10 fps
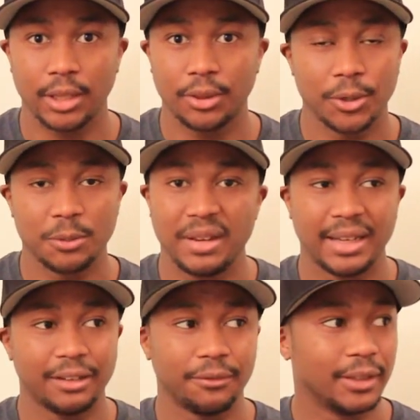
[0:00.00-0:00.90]
Thor
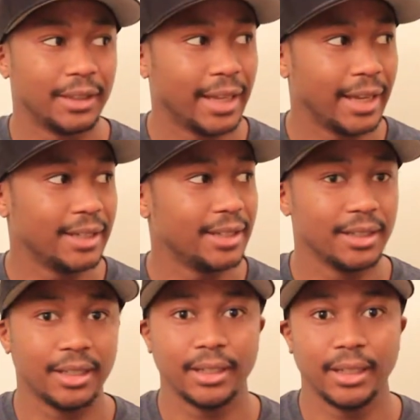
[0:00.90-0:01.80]
being left for dead
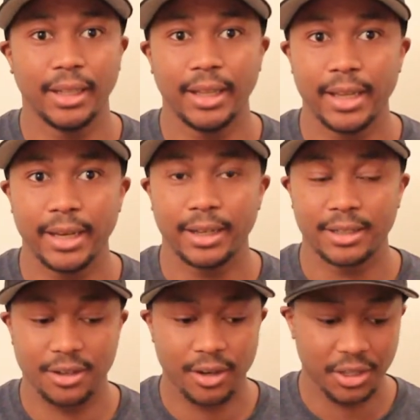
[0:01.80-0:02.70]
in
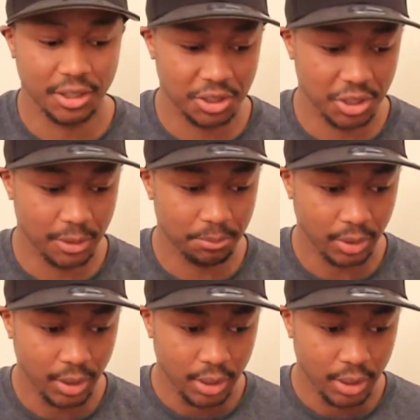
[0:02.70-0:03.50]
Asgardian ship.